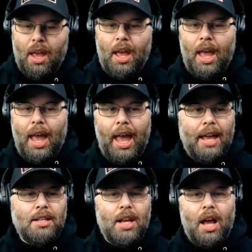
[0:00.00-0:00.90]

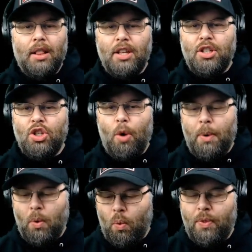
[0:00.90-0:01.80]
And let's just
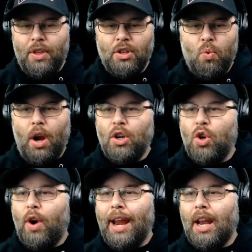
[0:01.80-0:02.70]
open this one
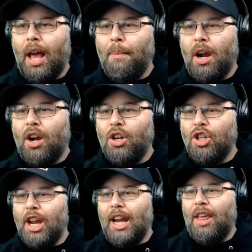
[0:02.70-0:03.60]
crate. I'm not going to show
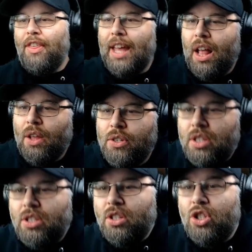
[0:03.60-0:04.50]
you anything else.
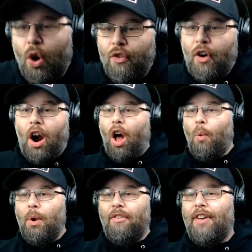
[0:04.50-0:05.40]
This is so far all
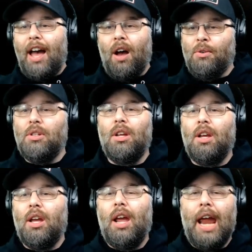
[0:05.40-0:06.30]
we've found
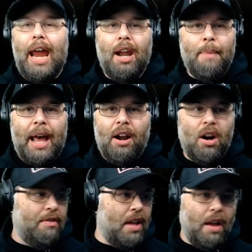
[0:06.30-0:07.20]
in a matter
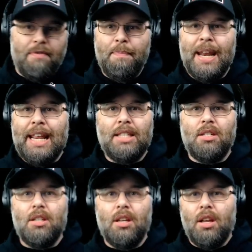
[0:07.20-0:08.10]
of minutes.
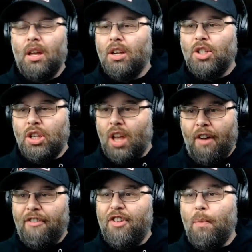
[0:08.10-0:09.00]
Just a
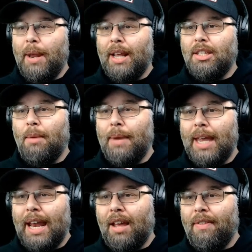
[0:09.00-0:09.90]
few minutes in the
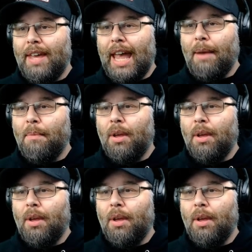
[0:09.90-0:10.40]
beginning of the game.